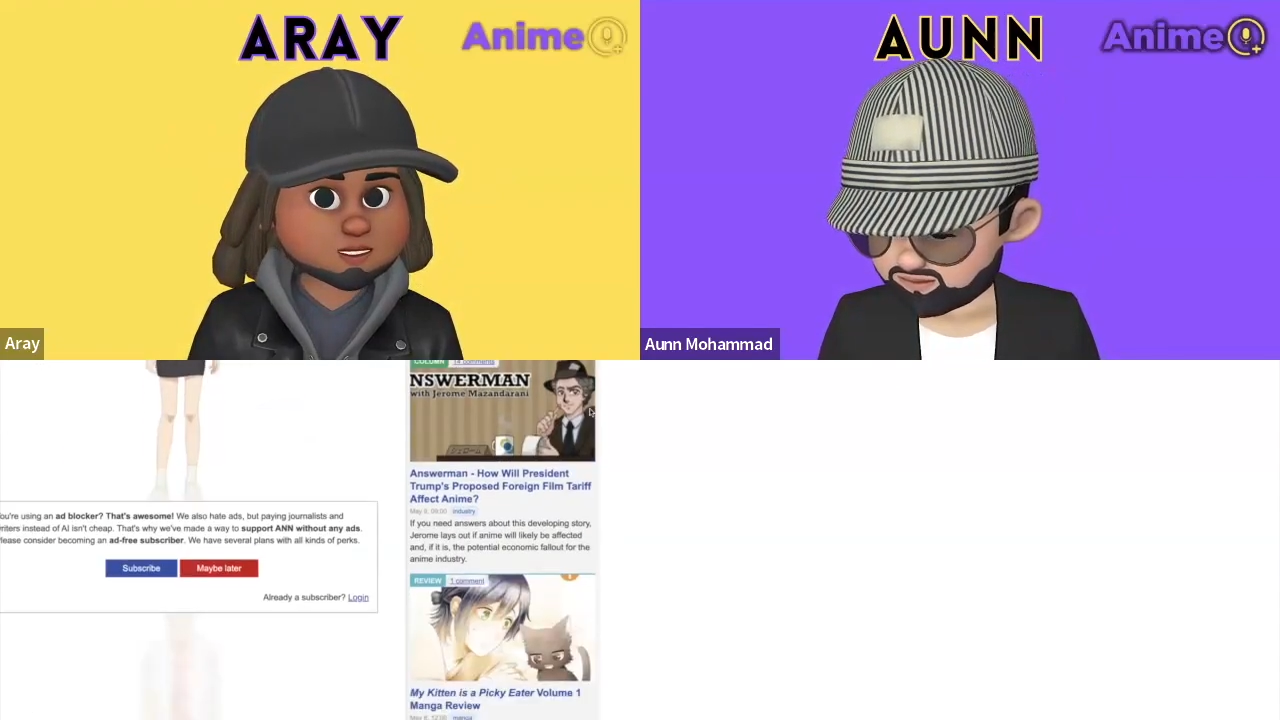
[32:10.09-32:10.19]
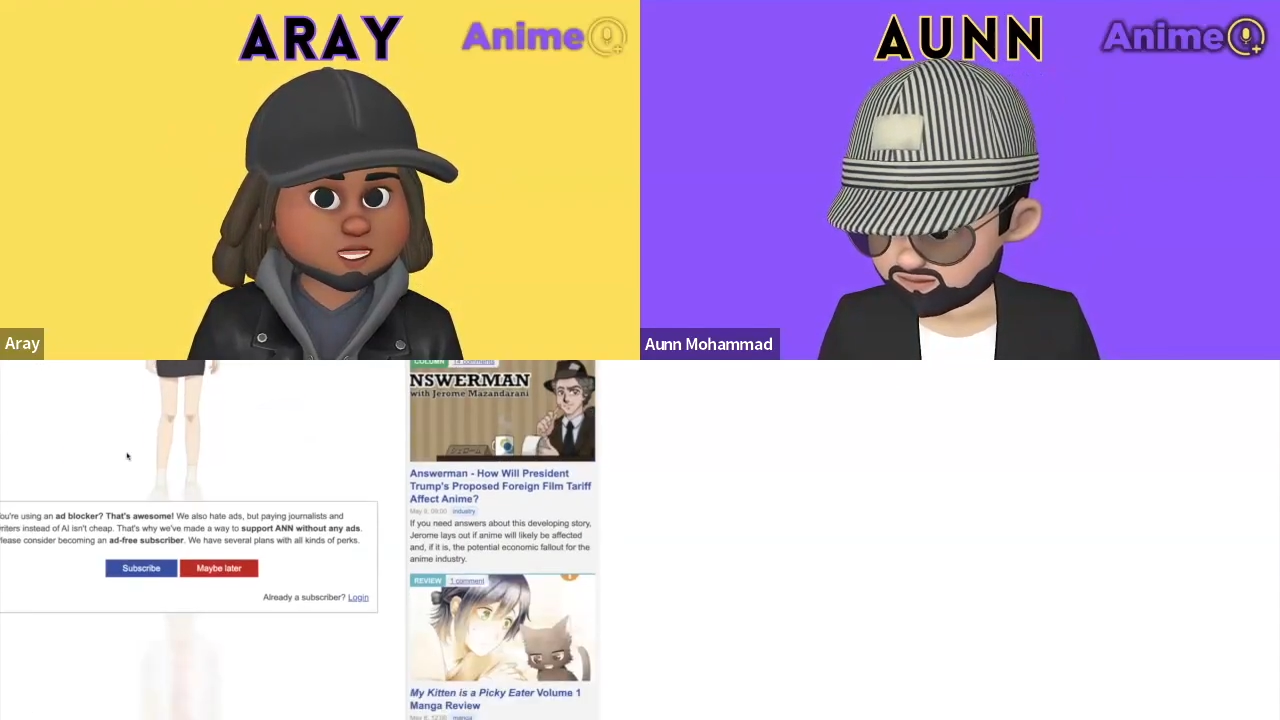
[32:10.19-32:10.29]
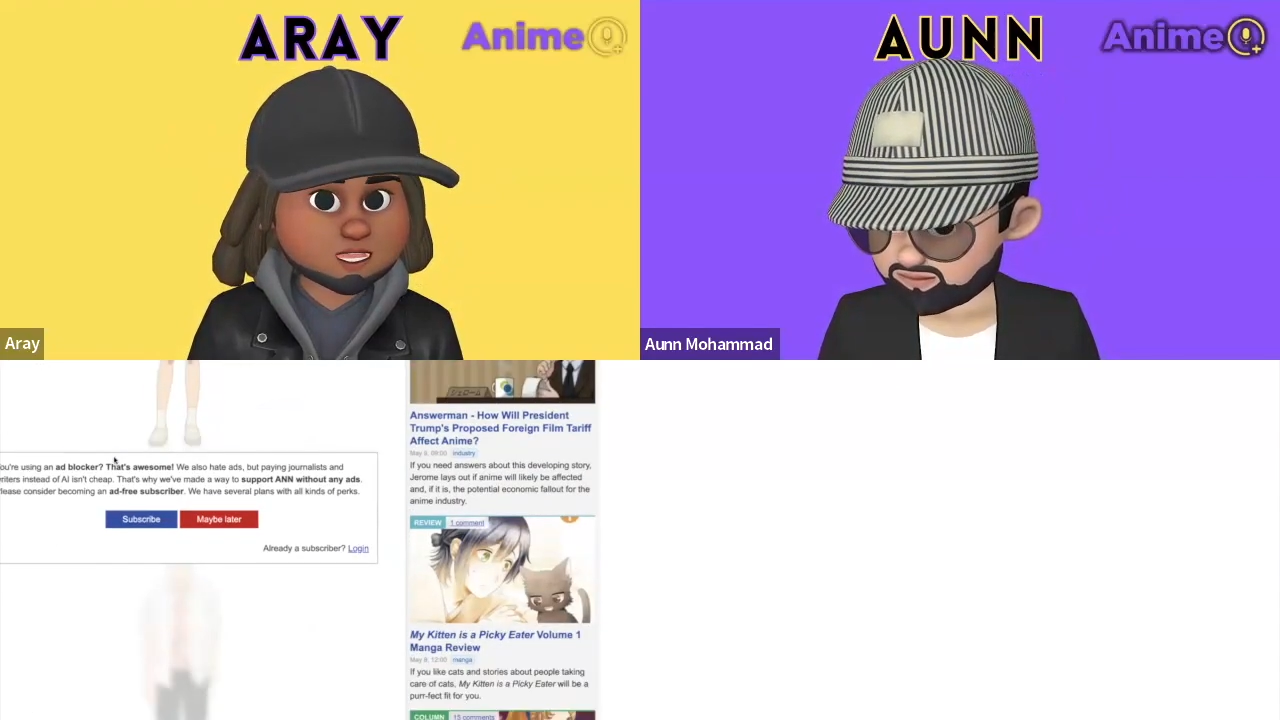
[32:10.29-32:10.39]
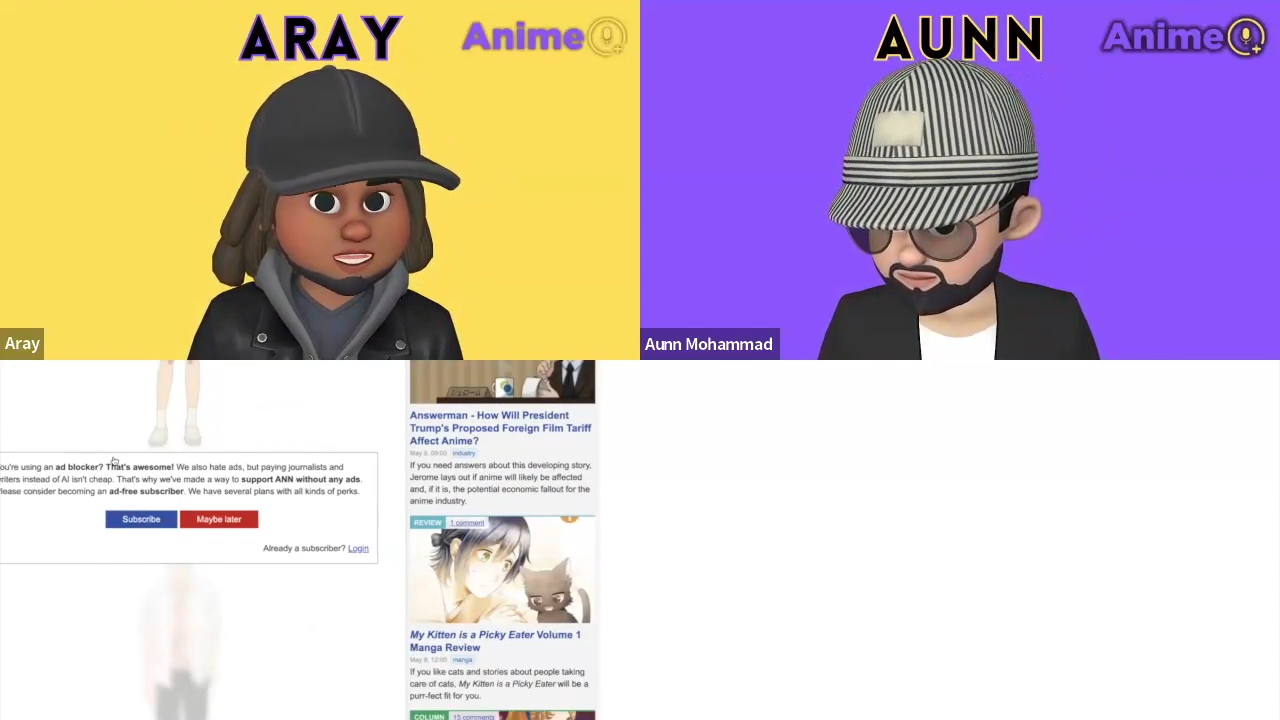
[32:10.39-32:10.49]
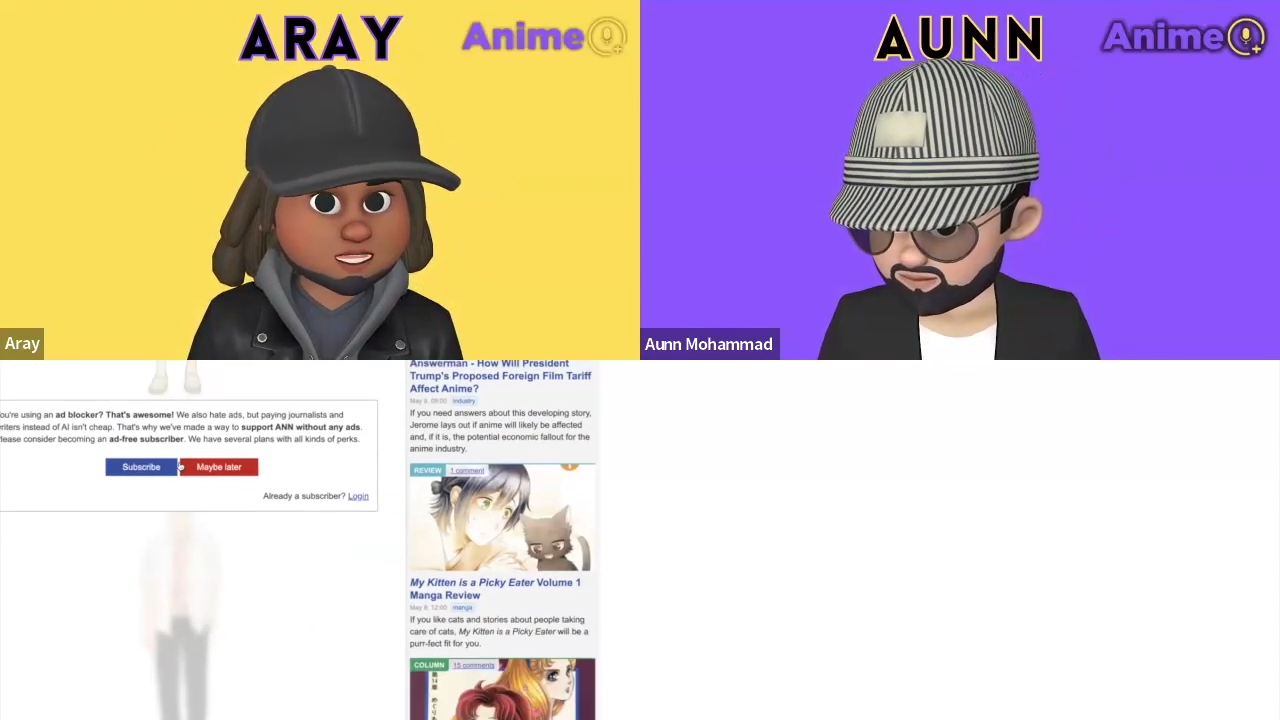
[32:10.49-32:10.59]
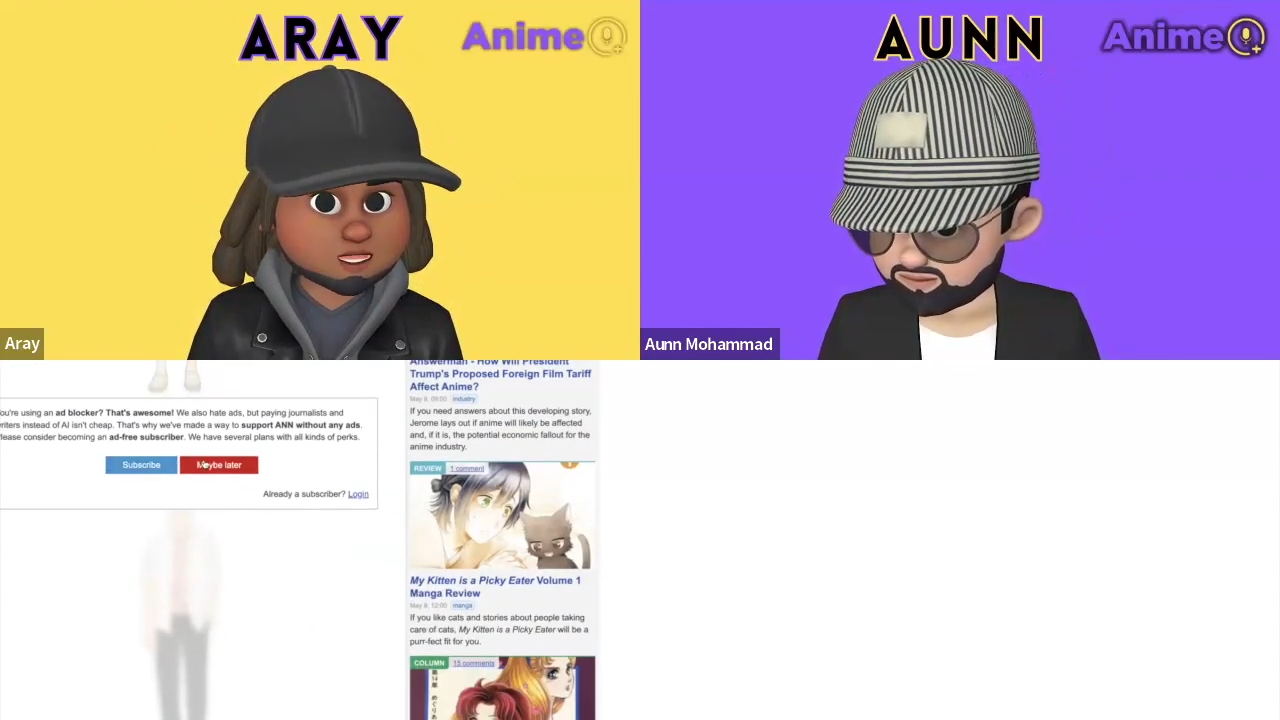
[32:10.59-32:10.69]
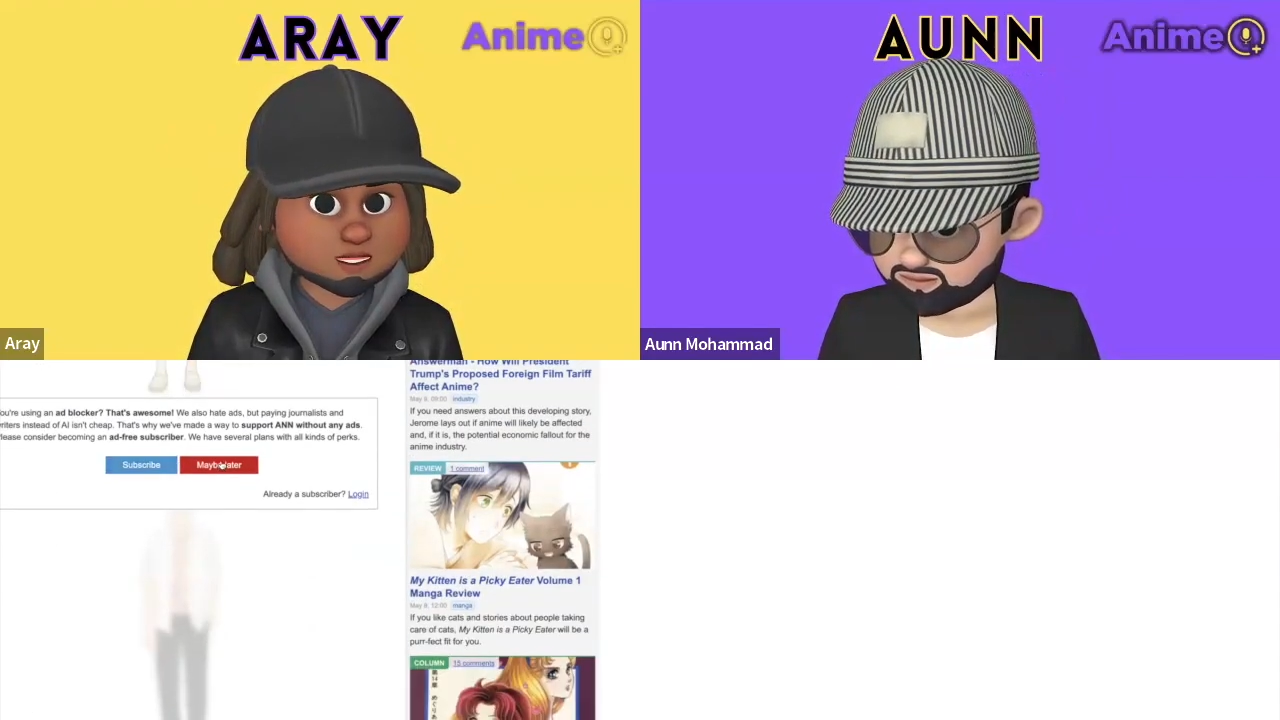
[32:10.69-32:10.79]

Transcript: have no